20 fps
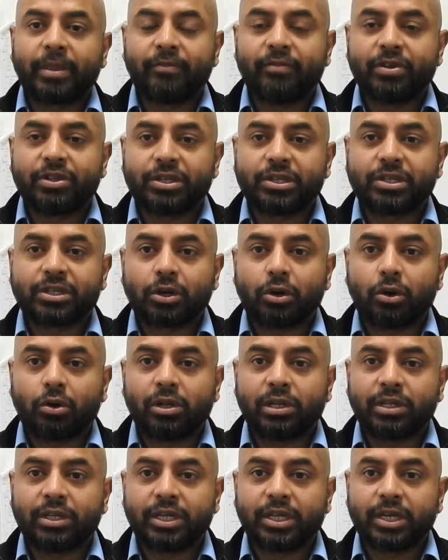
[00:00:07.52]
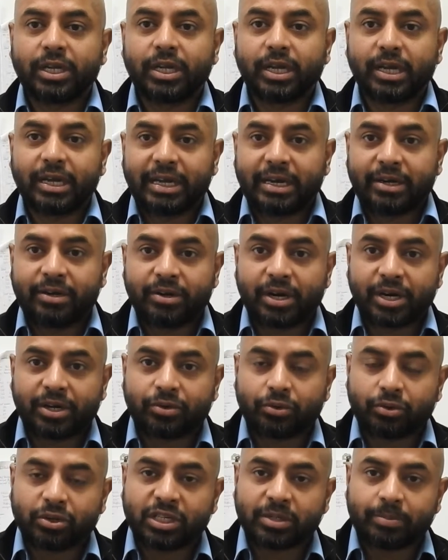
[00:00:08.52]
which is called the
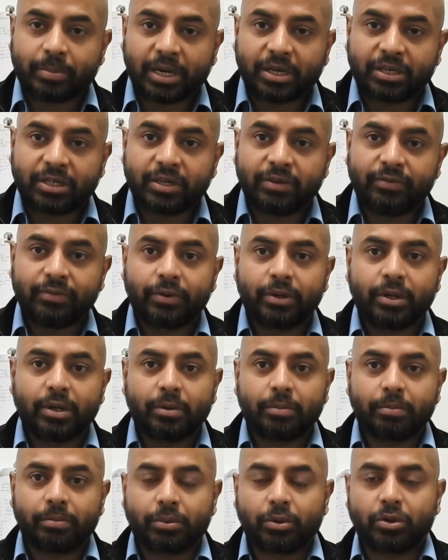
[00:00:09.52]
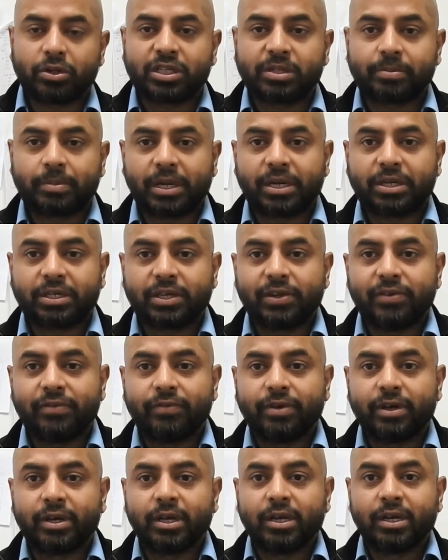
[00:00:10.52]

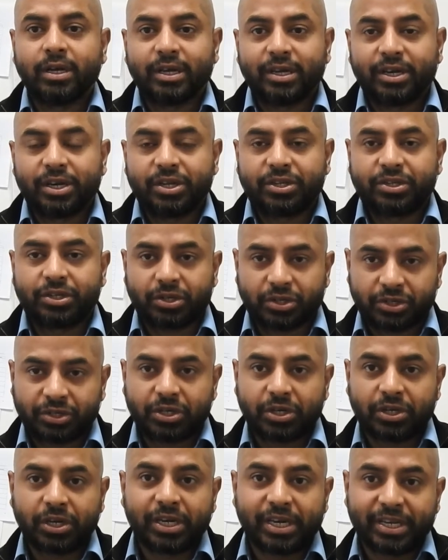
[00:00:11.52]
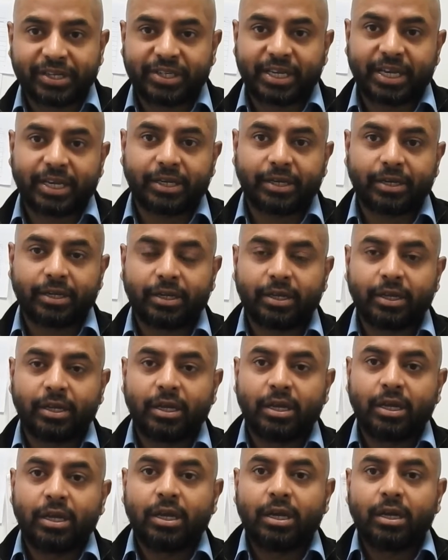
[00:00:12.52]
retrospective-prospective research study design.
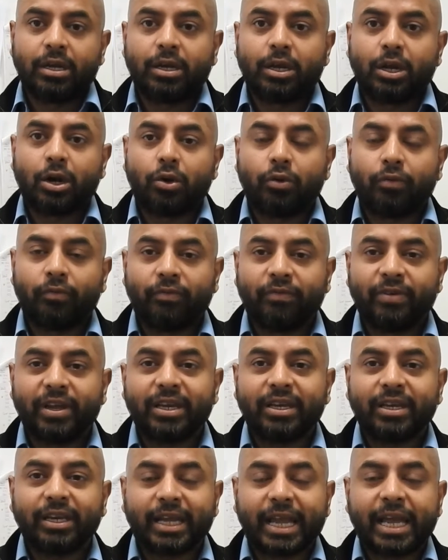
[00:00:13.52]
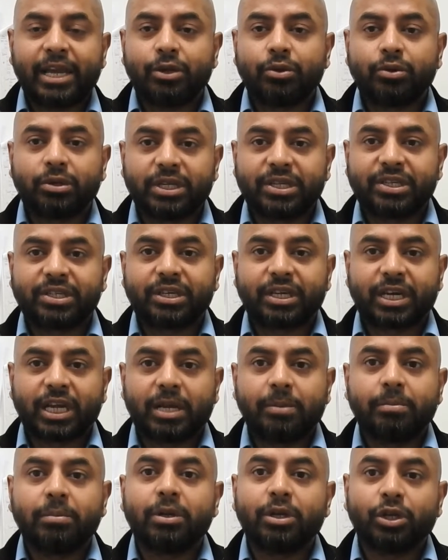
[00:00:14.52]
Now when can you
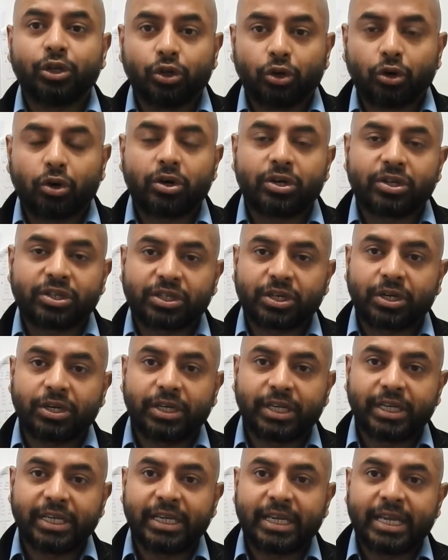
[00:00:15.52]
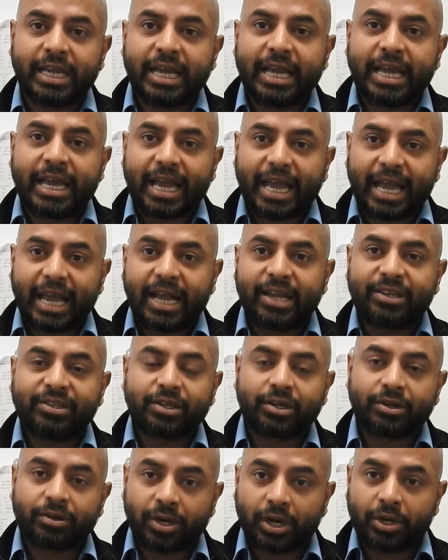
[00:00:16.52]
describe your study
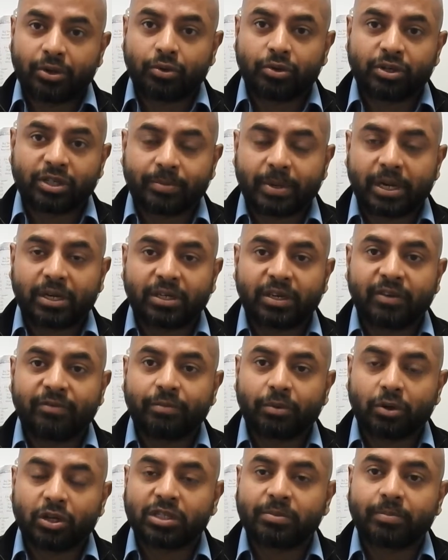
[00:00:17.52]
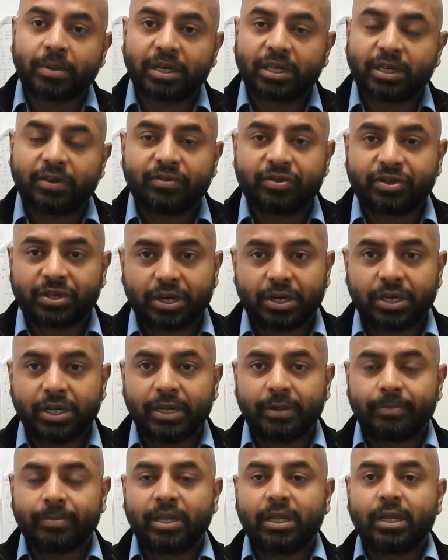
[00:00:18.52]
as a retrospective-prospective
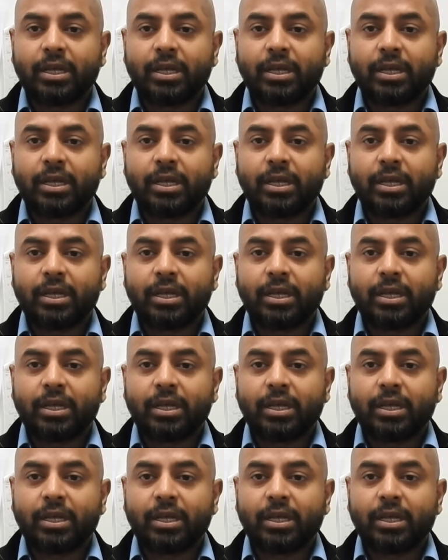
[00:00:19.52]
study?